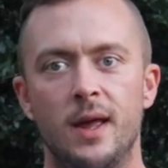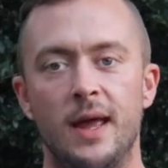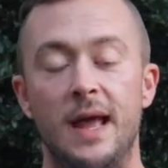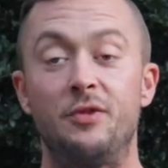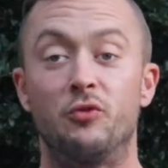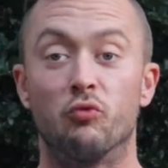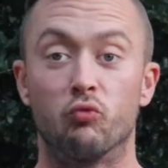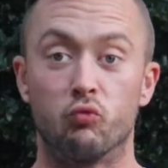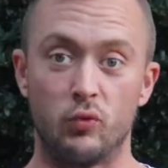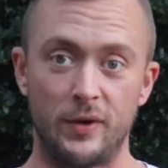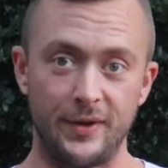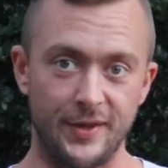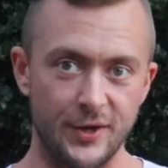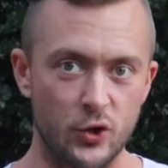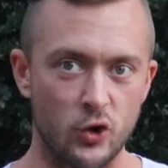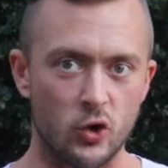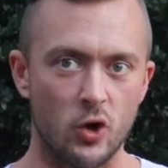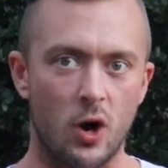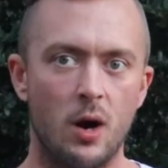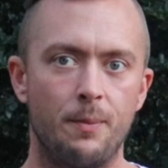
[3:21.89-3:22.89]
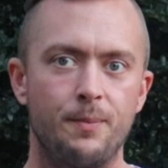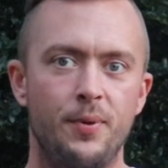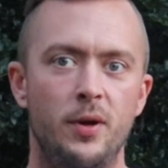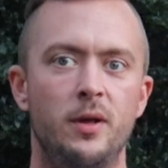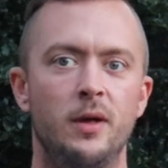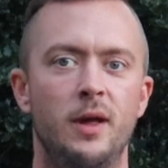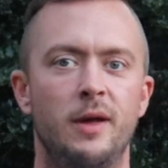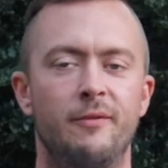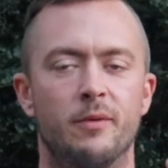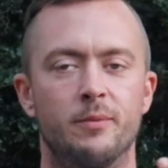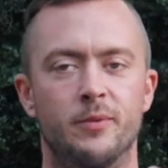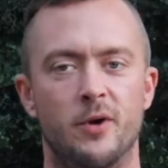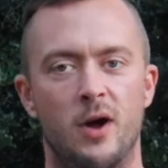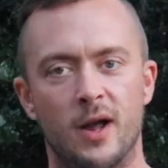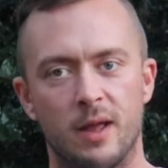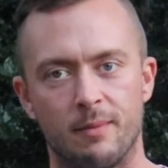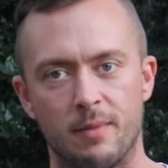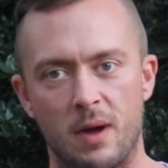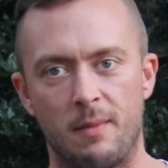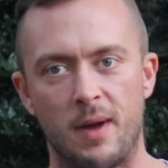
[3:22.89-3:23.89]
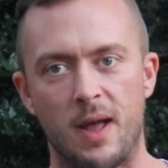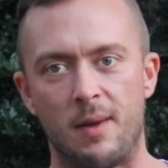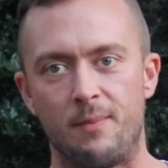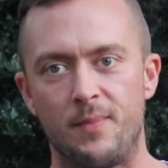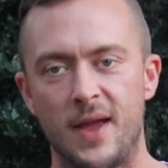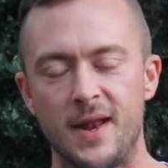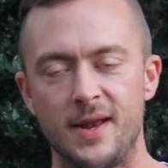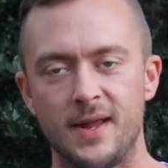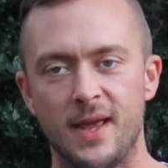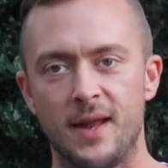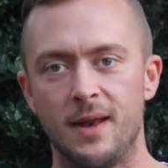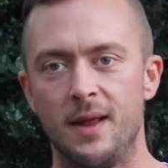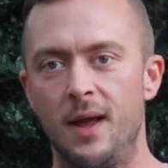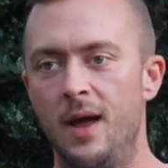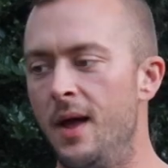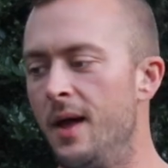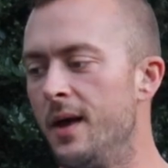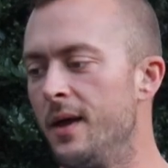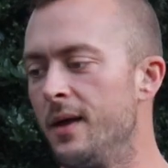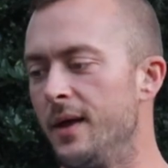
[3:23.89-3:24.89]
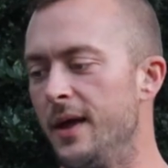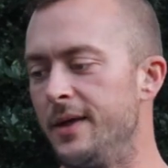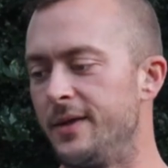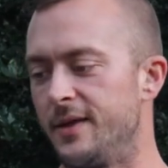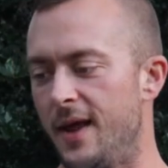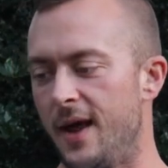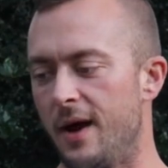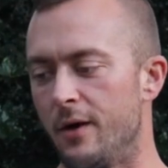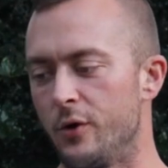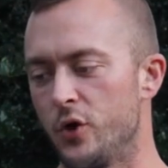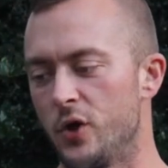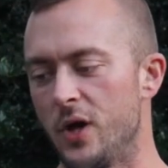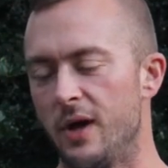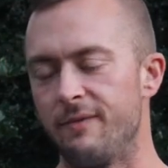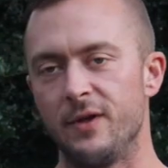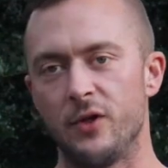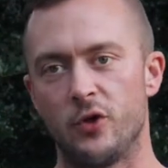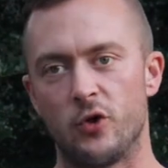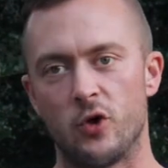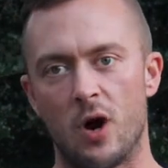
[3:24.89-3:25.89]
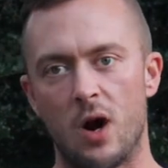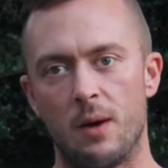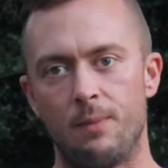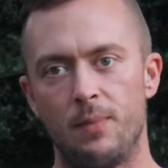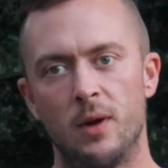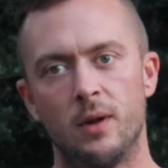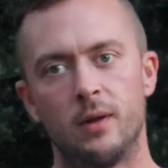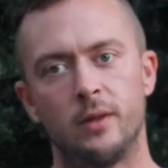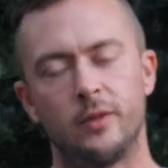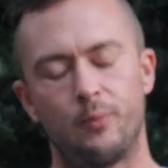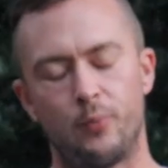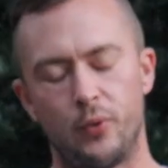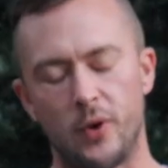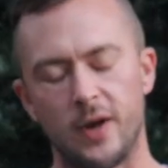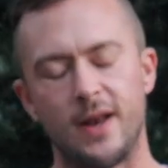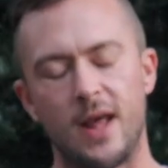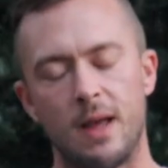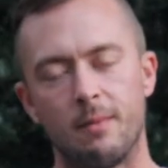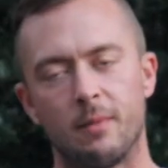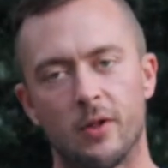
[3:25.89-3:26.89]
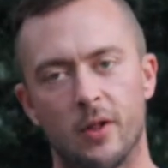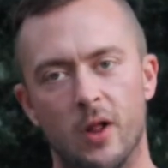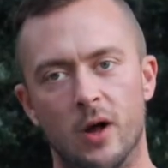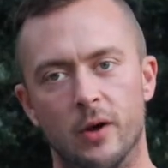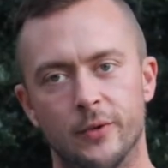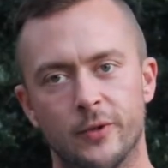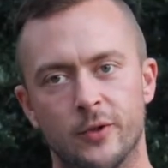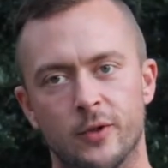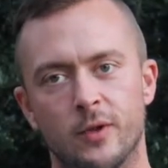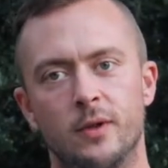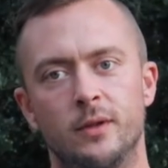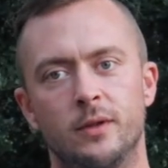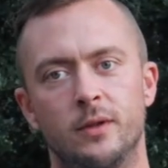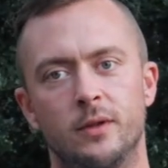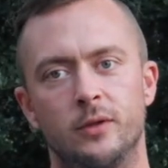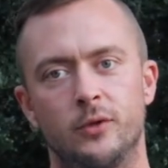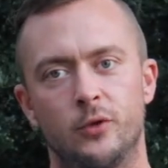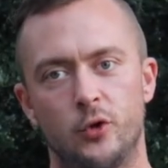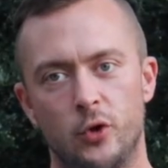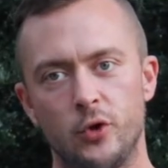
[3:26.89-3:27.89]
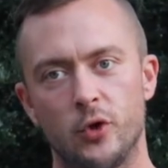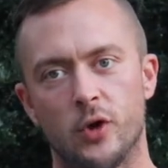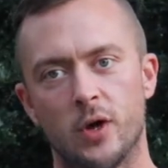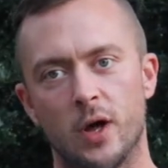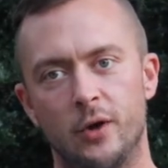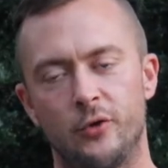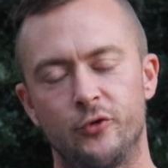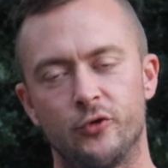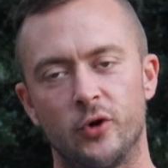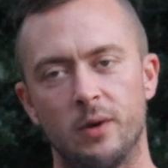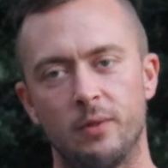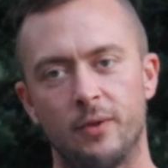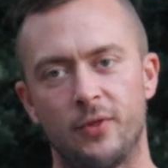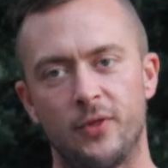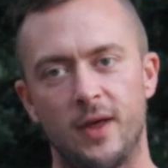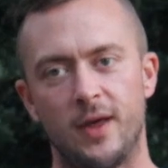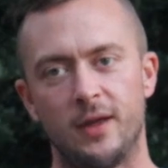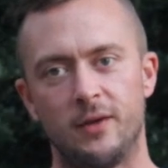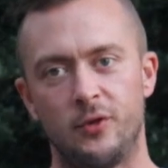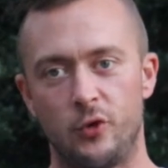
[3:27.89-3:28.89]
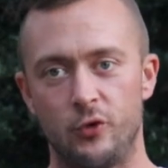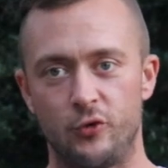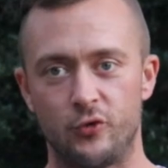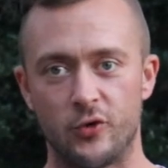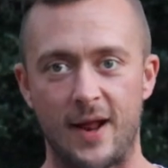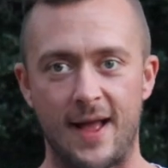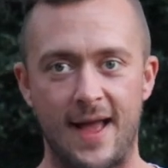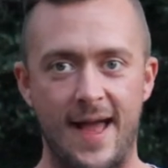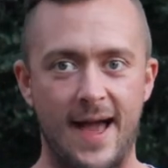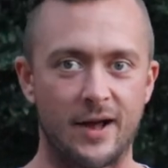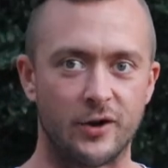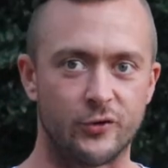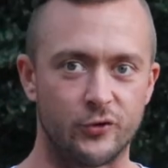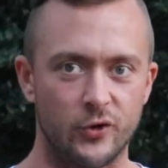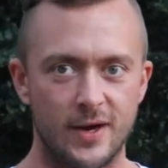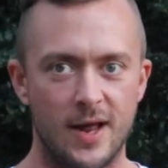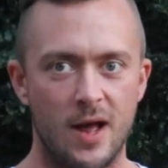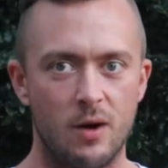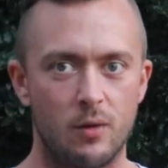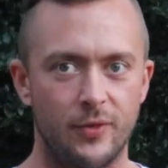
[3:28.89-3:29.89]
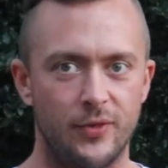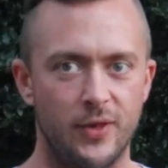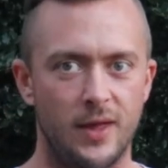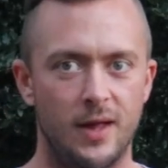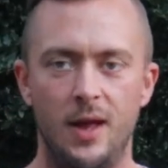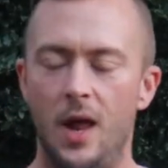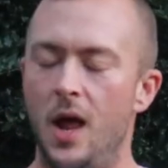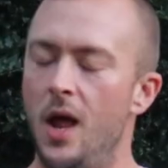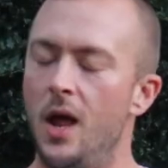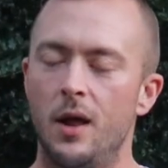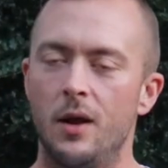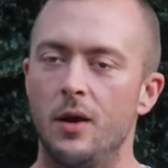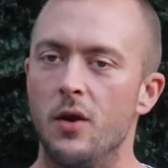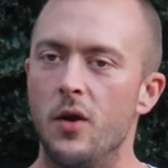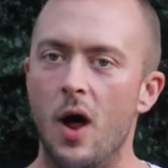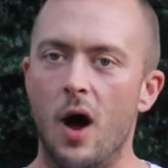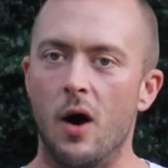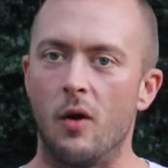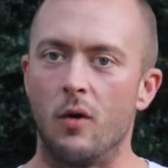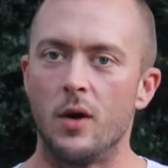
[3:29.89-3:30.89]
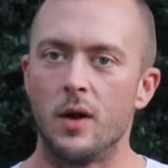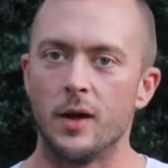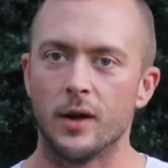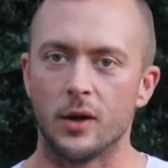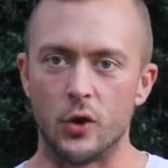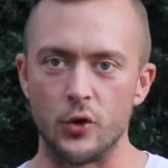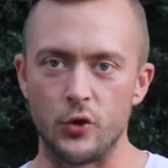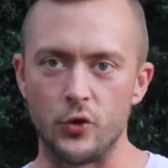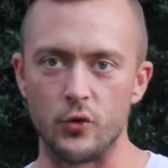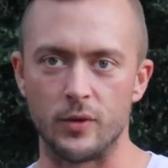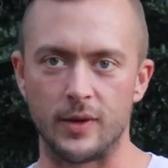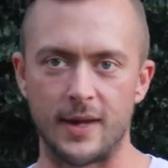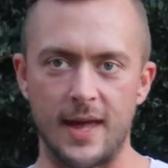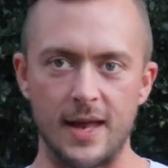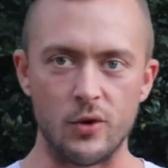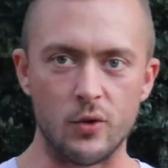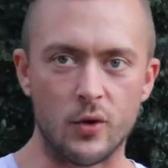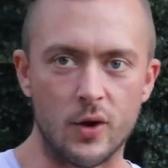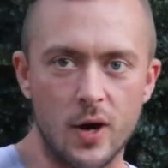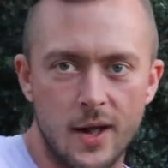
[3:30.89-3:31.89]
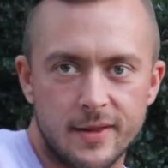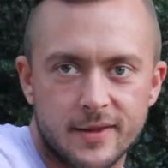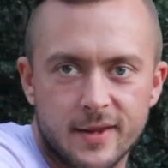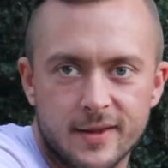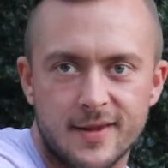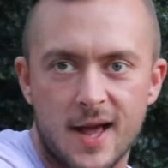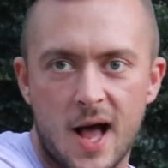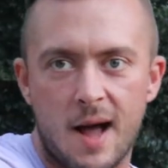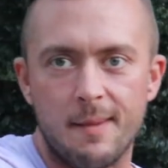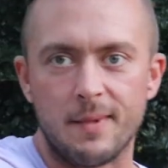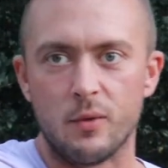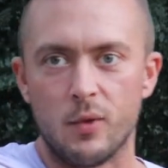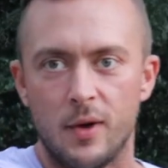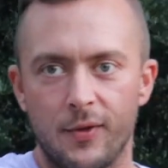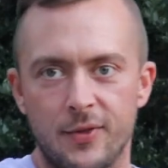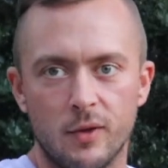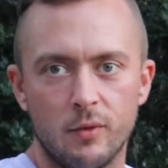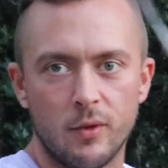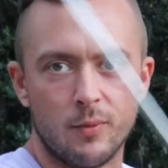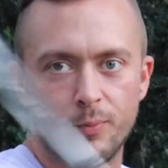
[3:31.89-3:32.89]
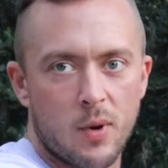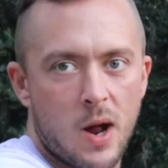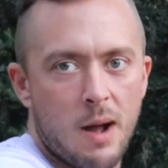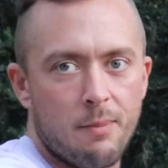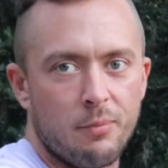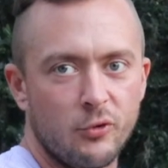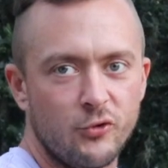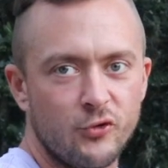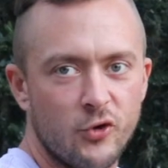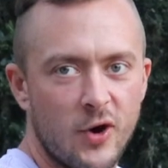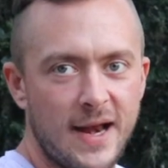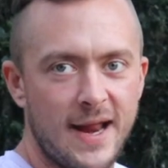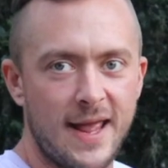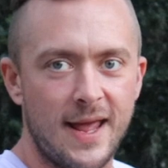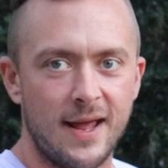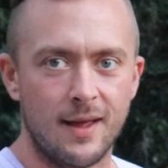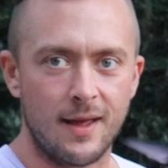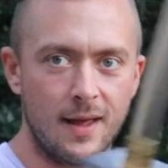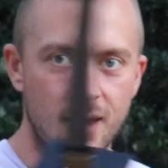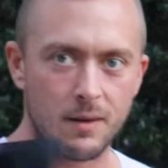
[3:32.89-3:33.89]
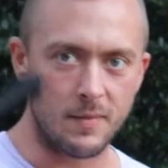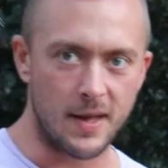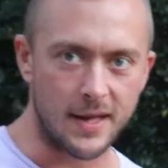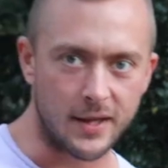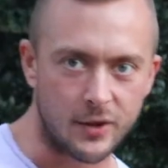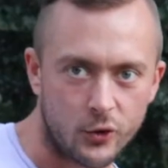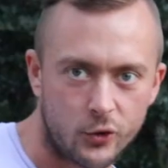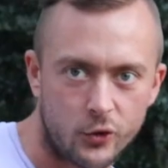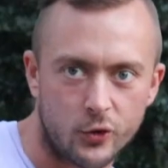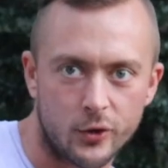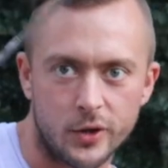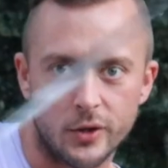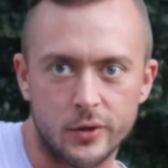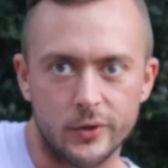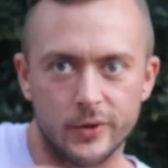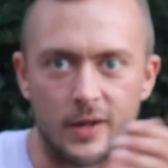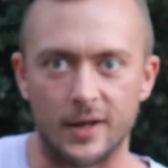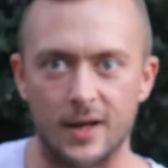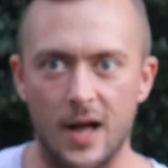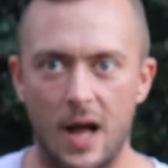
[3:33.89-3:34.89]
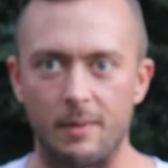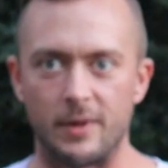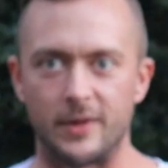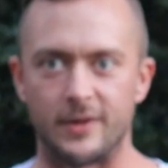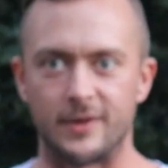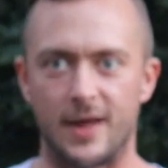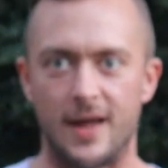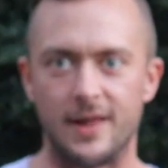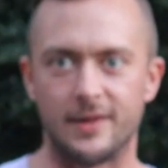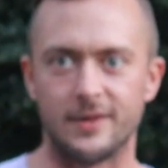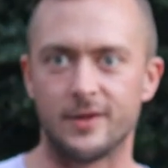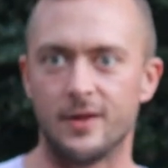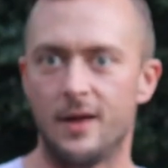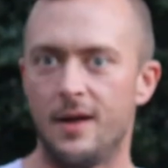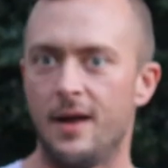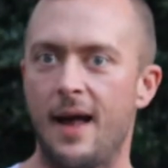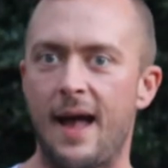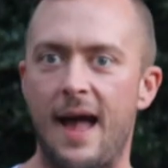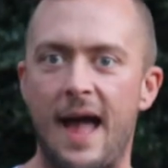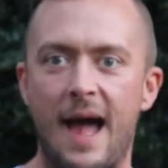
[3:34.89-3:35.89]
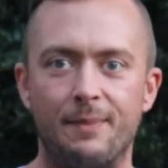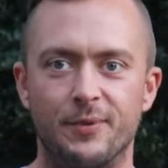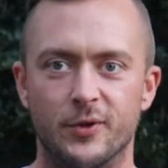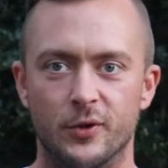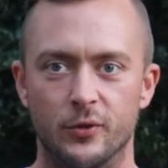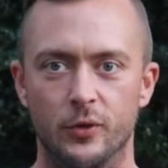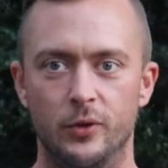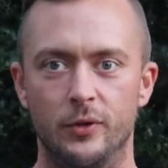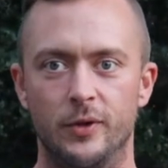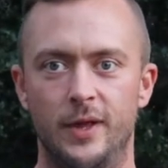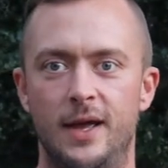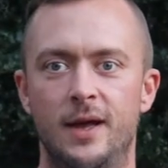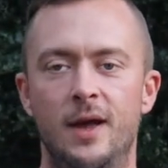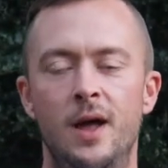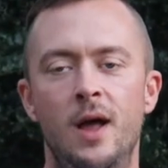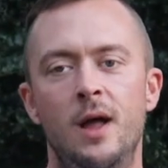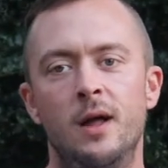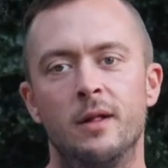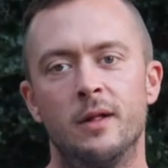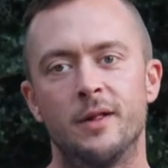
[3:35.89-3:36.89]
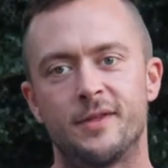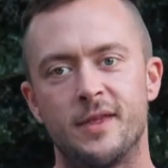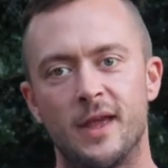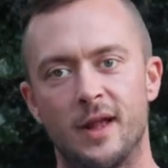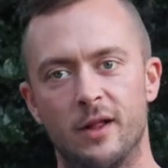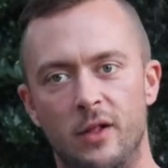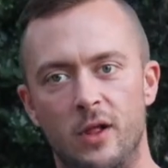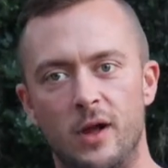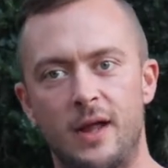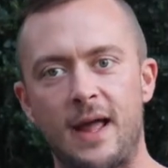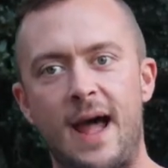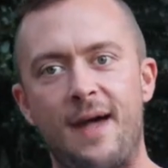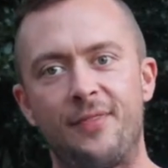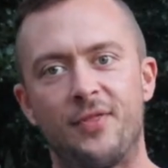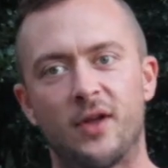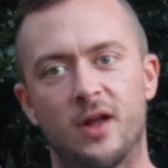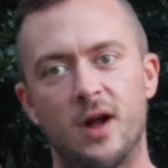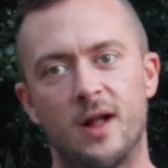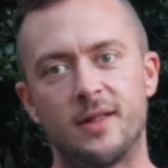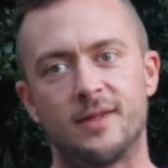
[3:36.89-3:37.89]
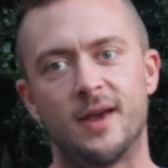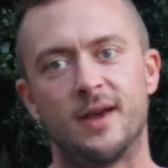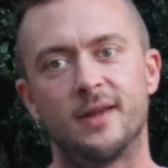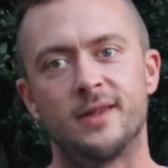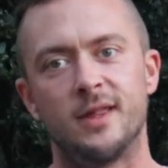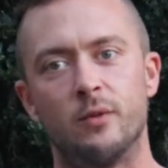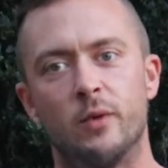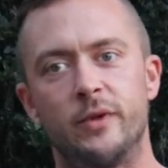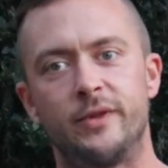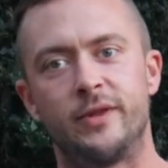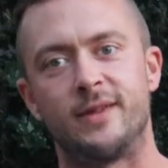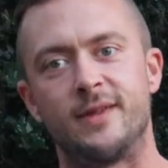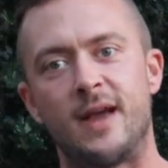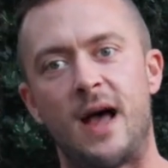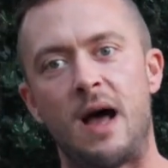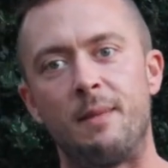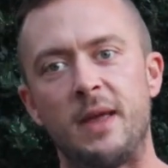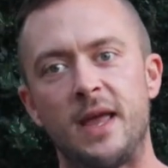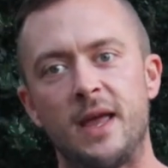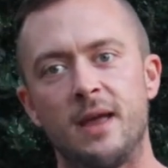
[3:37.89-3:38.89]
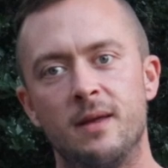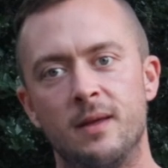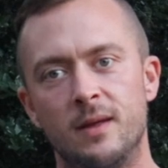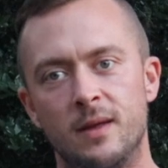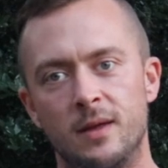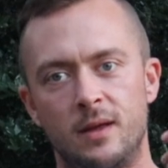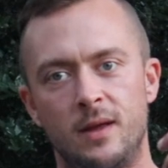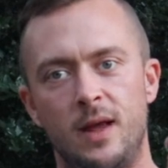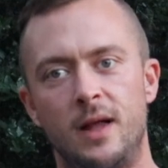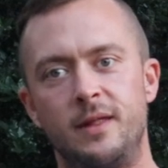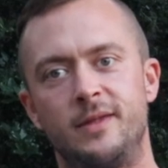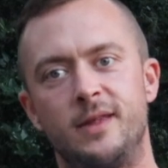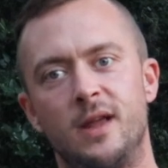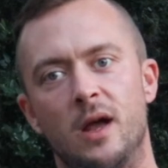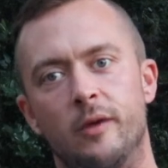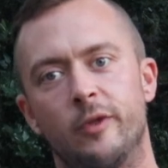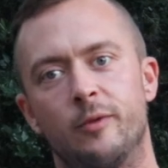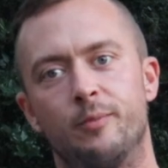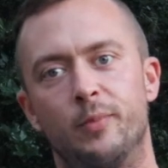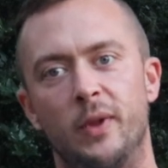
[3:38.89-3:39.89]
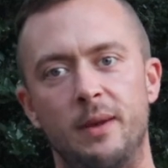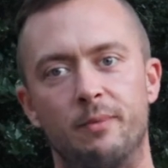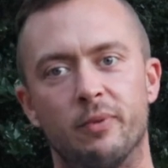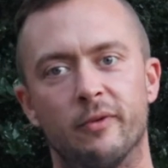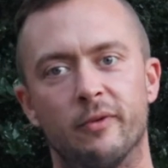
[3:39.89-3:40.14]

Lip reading: It's really sharp, if I'm talking about my opinion. Is it hair shaving sharp? It's pretty damn close. Should you cut a tree with it? Should you try to hack a tree down with it? No. Can you cut tatami with it with proper training and making sure you're using common sense? Absolutely. Let's take a look at the cut testing with tatami and see how this blade